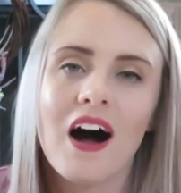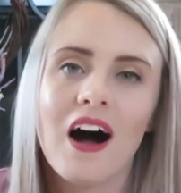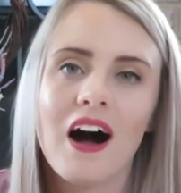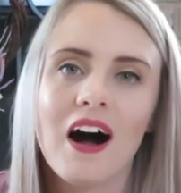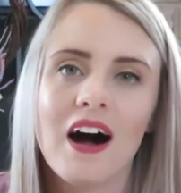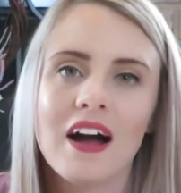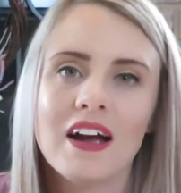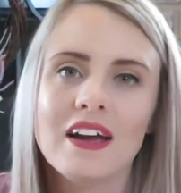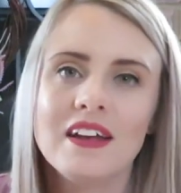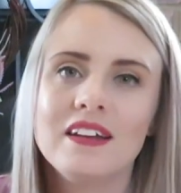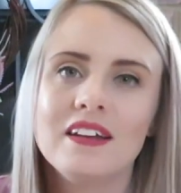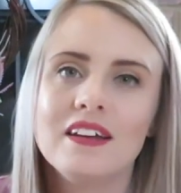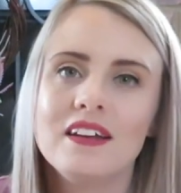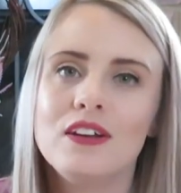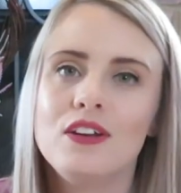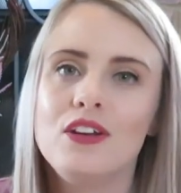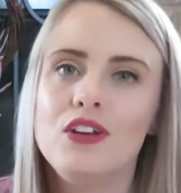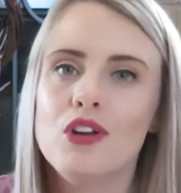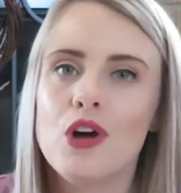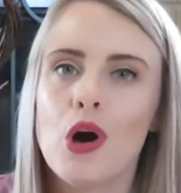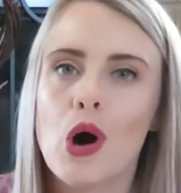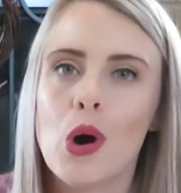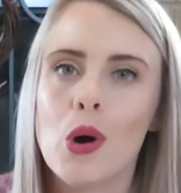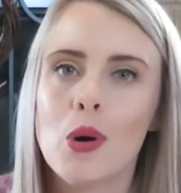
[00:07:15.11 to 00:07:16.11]
I did
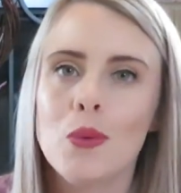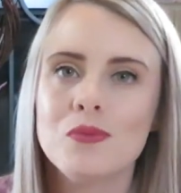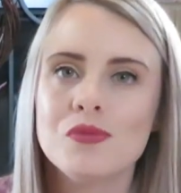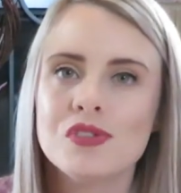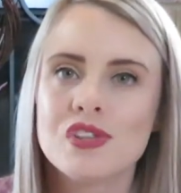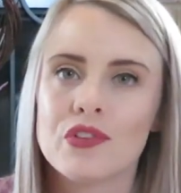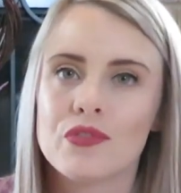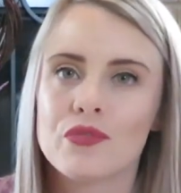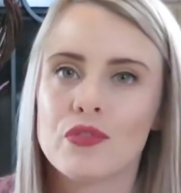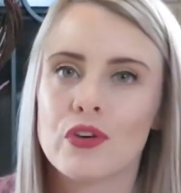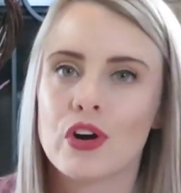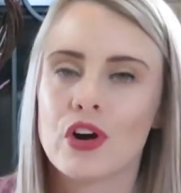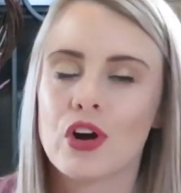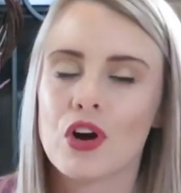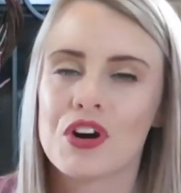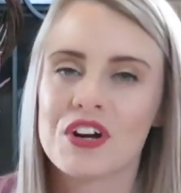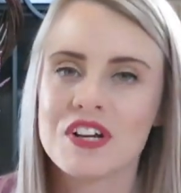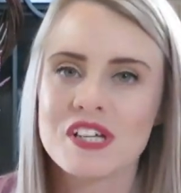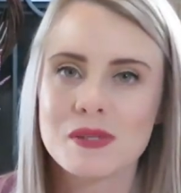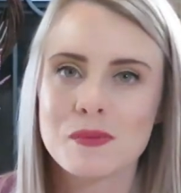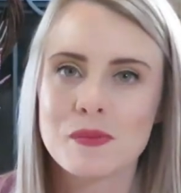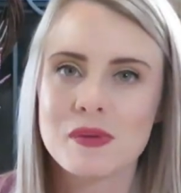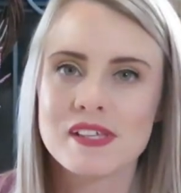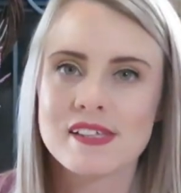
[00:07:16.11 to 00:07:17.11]
gnomes for
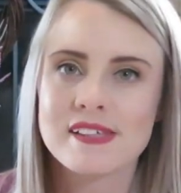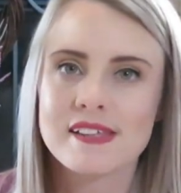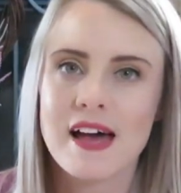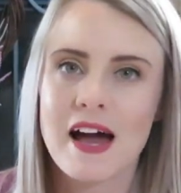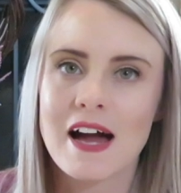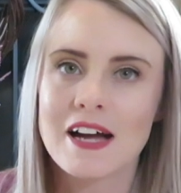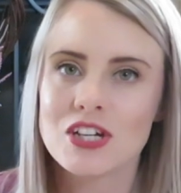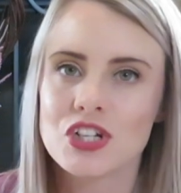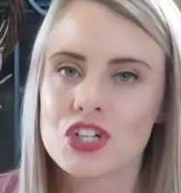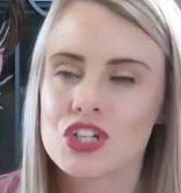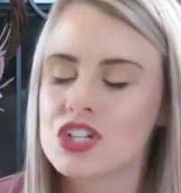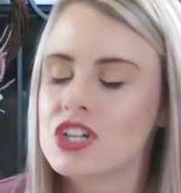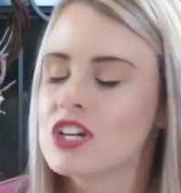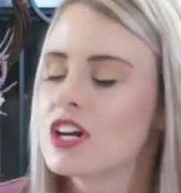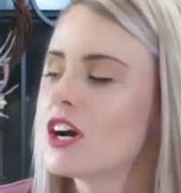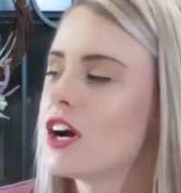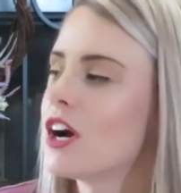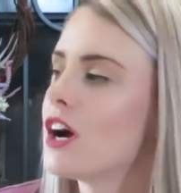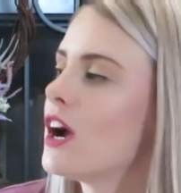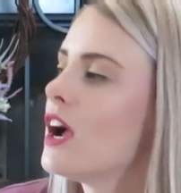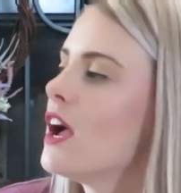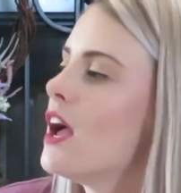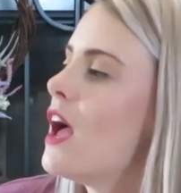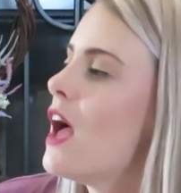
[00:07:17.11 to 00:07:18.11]
Christmas last
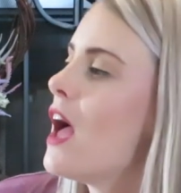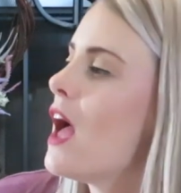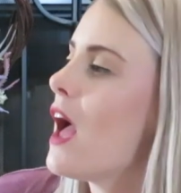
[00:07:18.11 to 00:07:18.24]
year